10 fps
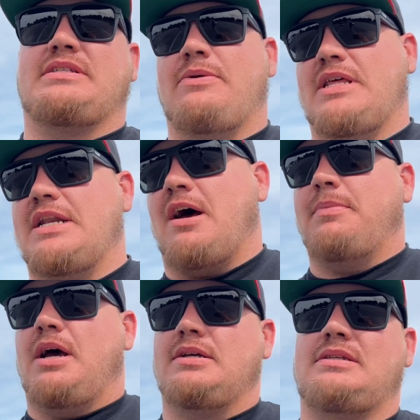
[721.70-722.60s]
to see what the dump
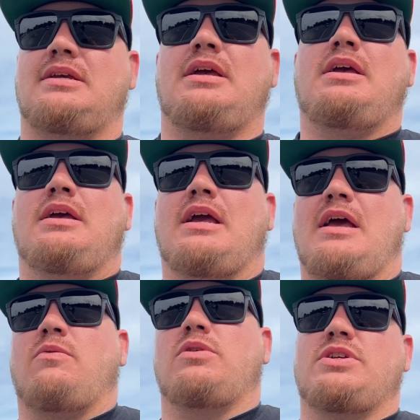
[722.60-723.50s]
does,
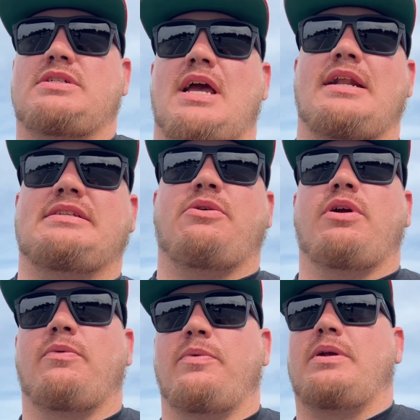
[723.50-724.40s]
and we'll just kind of see
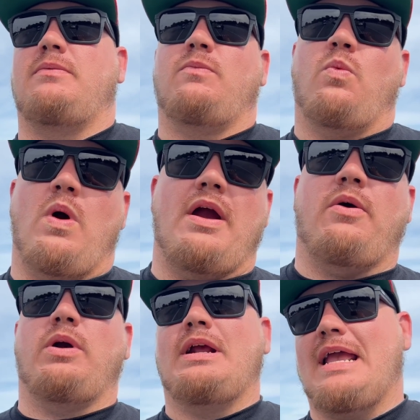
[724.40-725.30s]
where
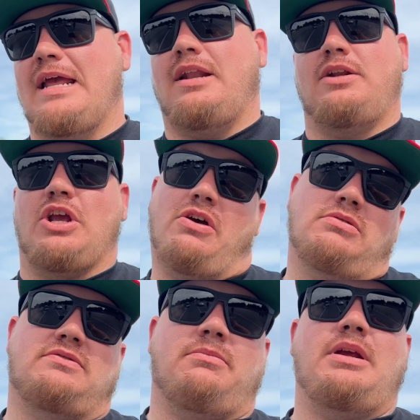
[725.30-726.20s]
it
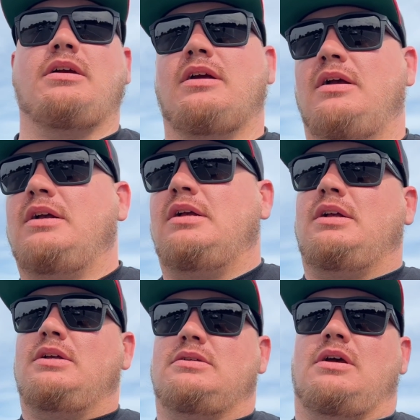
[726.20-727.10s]
goes from here.
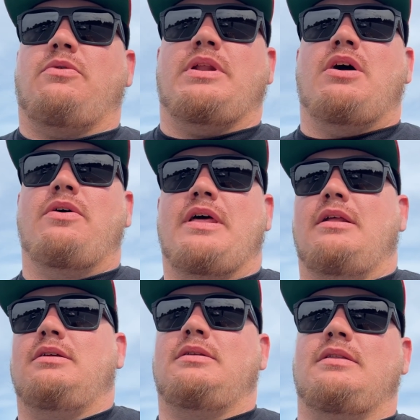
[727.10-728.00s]
So we know that
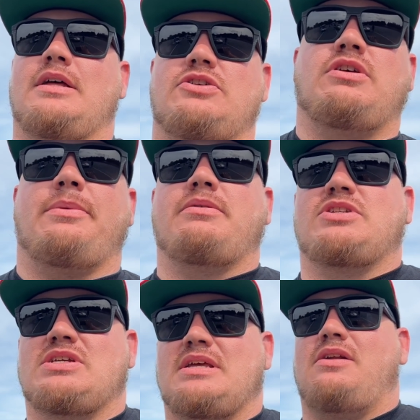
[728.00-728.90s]
the tune-up that was
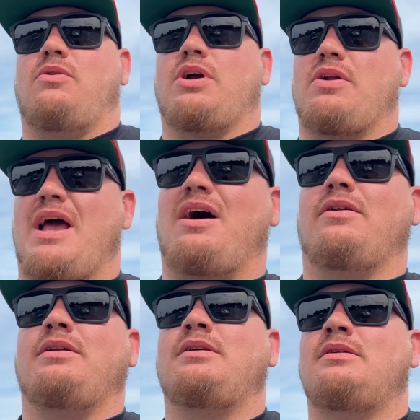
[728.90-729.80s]
just in it will go
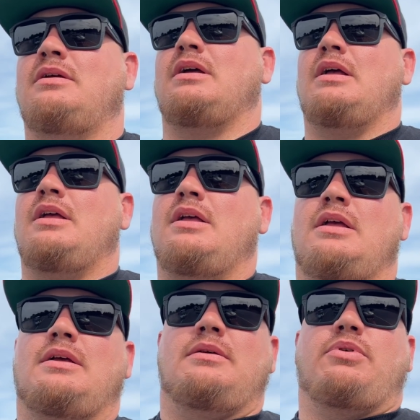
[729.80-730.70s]
down
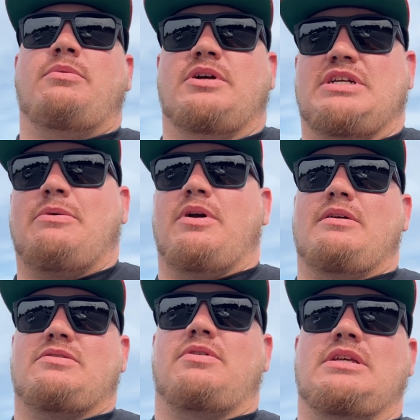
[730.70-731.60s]
pretty much anywhere that
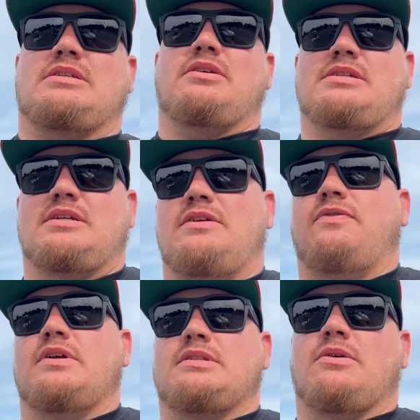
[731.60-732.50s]
was a really slow 60
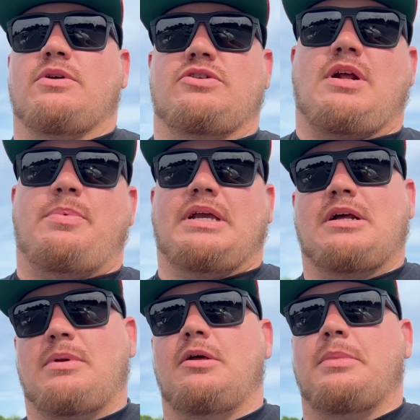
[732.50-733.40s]
foot. So we're gonna try to pick it
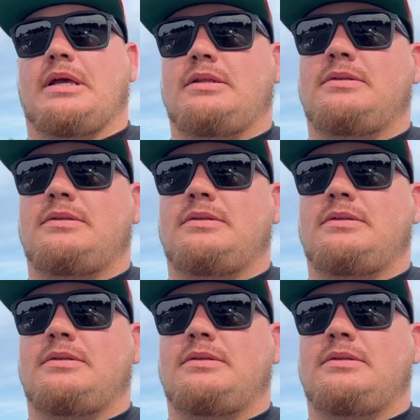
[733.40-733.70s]
up a little bit.